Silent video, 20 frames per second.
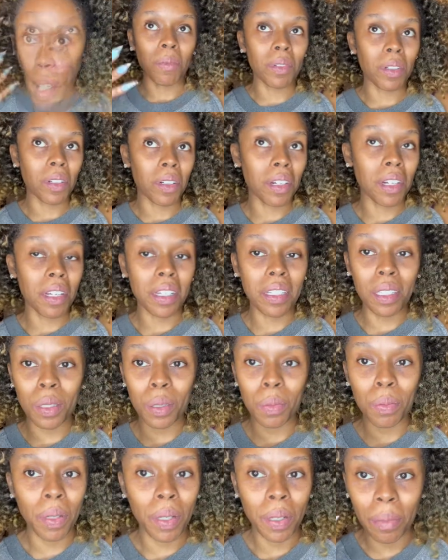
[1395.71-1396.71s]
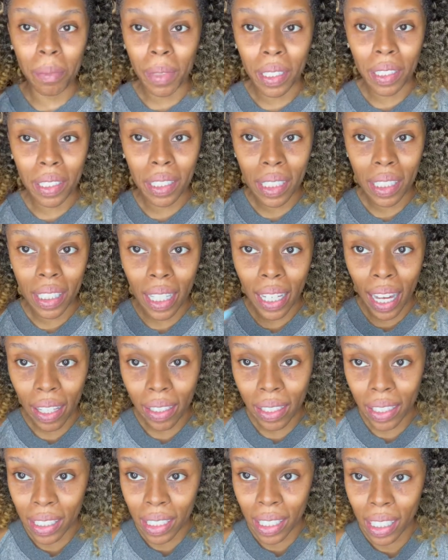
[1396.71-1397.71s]
We're going to experiment and see how
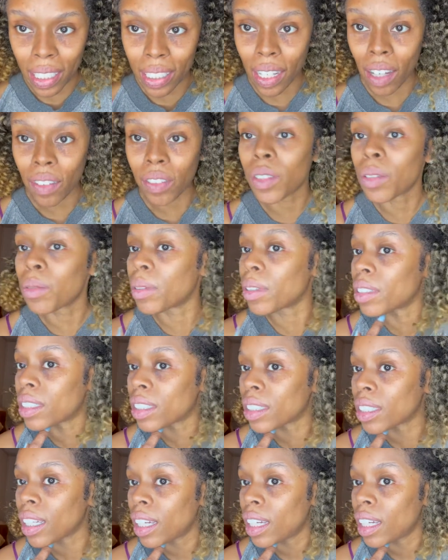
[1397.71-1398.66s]
this looks afterwards